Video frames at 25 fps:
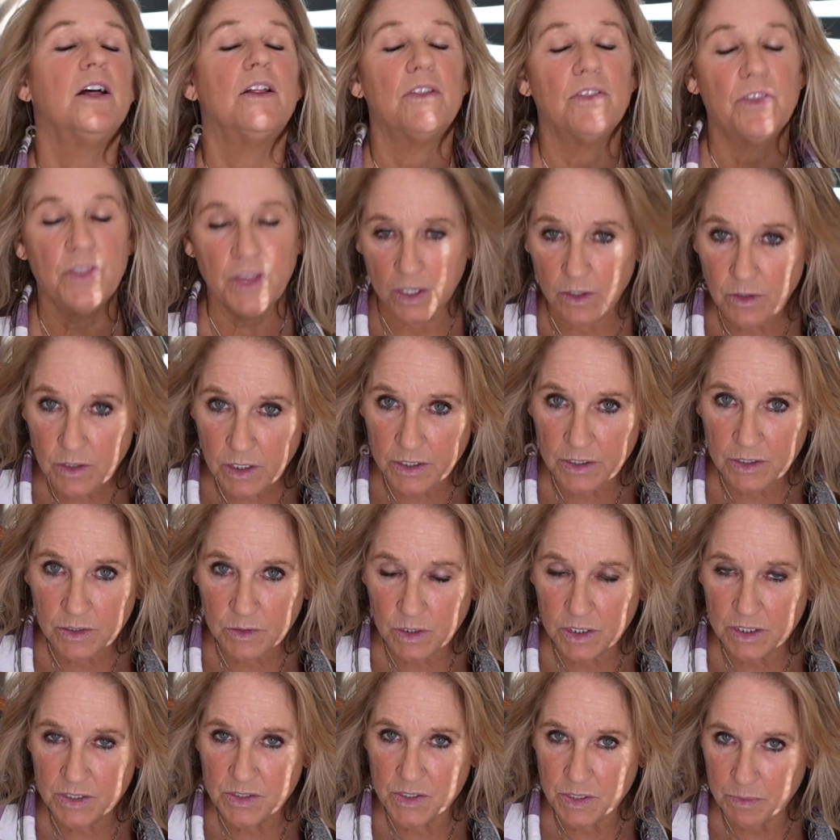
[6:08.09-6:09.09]
they're going to
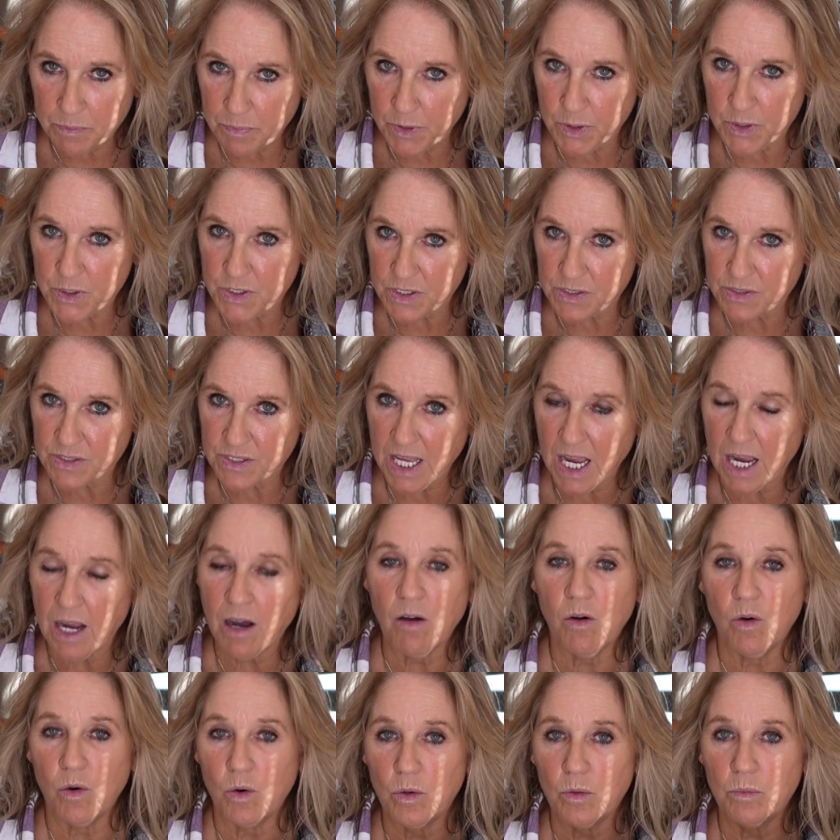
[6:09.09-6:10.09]
look to purchase that
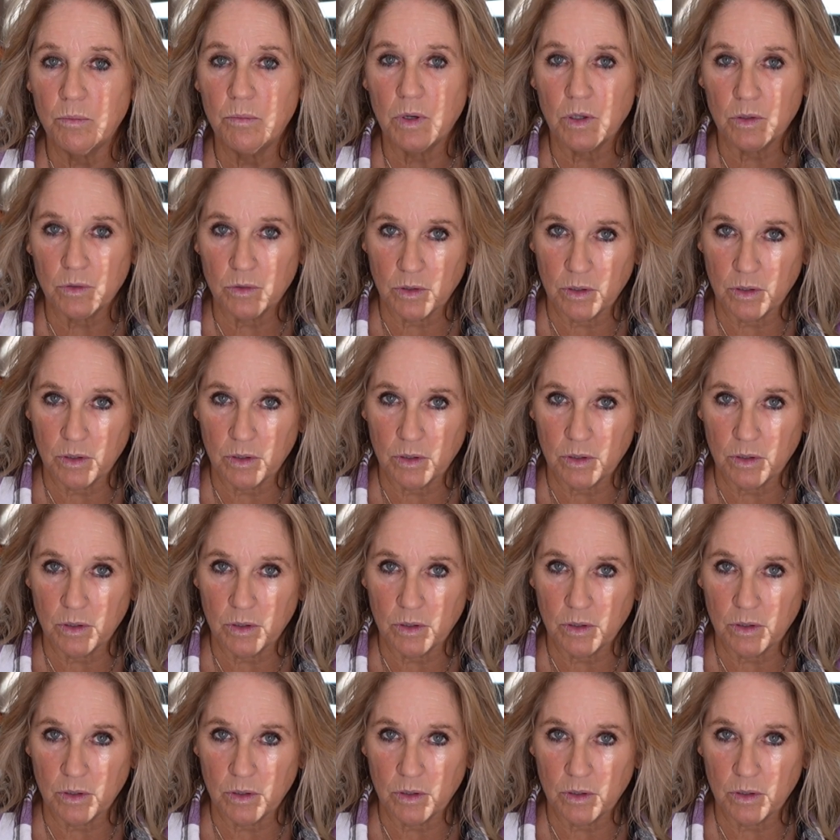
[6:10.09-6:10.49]
home